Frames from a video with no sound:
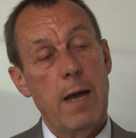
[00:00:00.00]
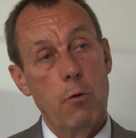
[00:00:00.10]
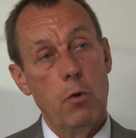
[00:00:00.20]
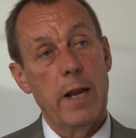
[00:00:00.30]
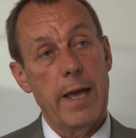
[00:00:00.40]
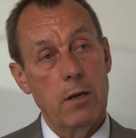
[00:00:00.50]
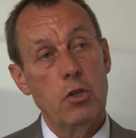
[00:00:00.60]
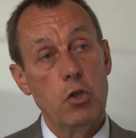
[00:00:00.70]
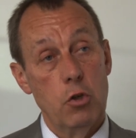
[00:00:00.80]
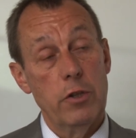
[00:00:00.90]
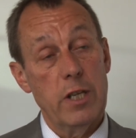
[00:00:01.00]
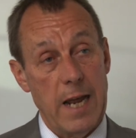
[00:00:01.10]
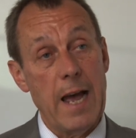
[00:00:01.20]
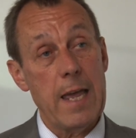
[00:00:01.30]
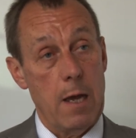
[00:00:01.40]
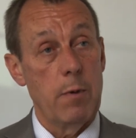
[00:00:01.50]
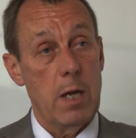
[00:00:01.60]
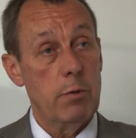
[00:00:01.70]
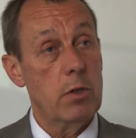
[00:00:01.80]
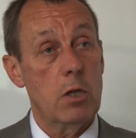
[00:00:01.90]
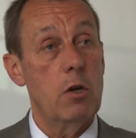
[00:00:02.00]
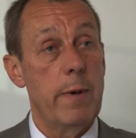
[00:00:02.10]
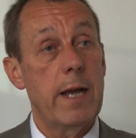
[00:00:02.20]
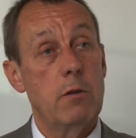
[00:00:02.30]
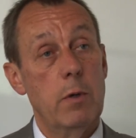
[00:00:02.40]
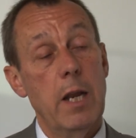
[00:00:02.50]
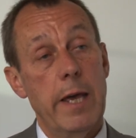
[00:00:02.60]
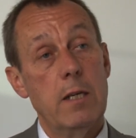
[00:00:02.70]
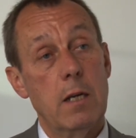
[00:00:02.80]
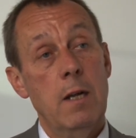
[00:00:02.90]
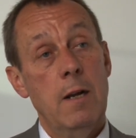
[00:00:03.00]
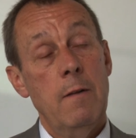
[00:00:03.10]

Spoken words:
How will I ensure that I am able to go back to it later?